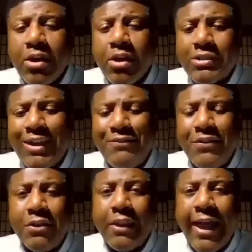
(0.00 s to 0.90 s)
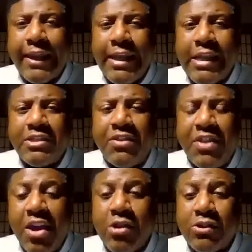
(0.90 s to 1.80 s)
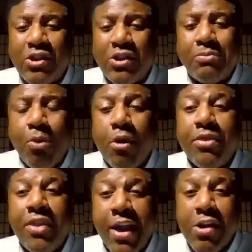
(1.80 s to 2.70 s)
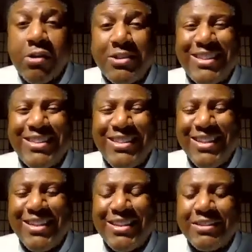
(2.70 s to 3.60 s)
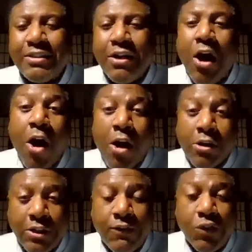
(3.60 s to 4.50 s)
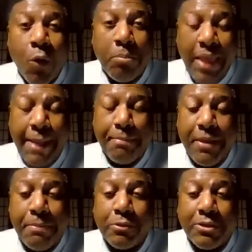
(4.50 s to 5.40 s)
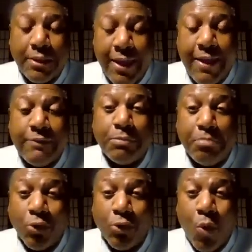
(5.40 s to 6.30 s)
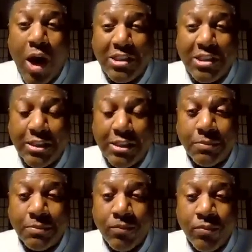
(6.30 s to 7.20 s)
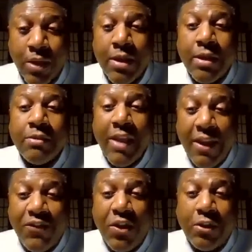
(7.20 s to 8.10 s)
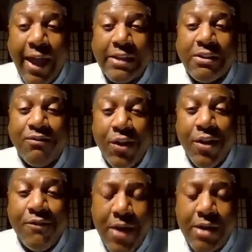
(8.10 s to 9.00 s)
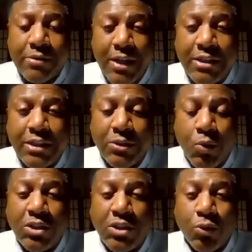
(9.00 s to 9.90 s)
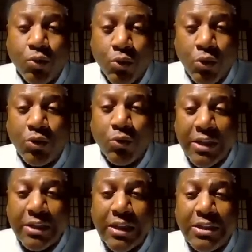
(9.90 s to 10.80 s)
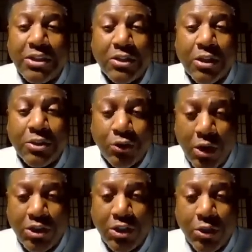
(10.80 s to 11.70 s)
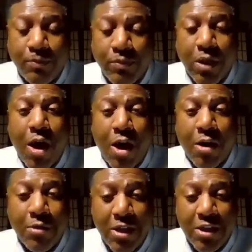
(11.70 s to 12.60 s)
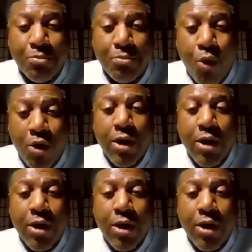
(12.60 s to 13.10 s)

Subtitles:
they feel like it's theirs. It's more theirs than it is ours. Even though black people, slaves, built Washington, they feel like the very foundation in which the rules and regulations are structured is more